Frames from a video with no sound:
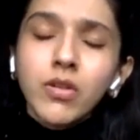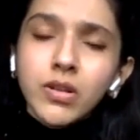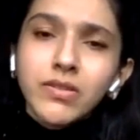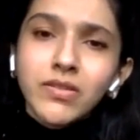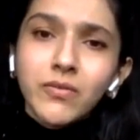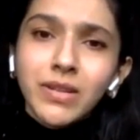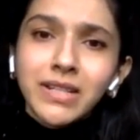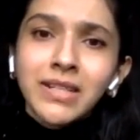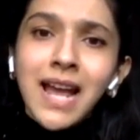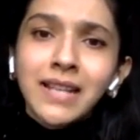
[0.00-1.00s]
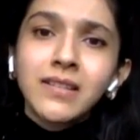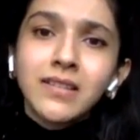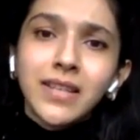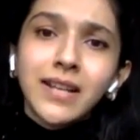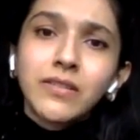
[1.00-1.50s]
concentrated at the
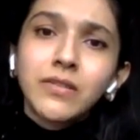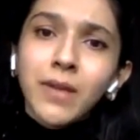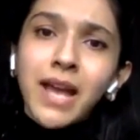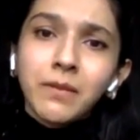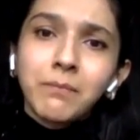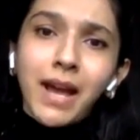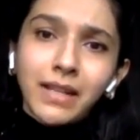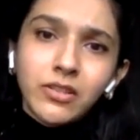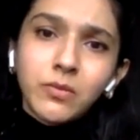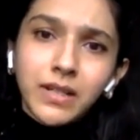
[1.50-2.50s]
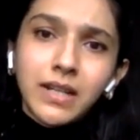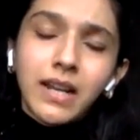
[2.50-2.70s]
CXO and the management